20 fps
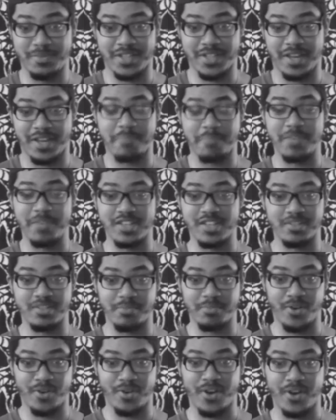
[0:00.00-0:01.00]
It was like a big
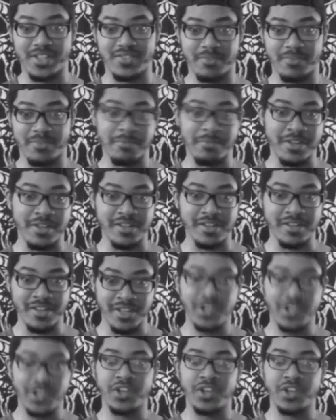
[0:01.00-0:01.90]
surprise for me.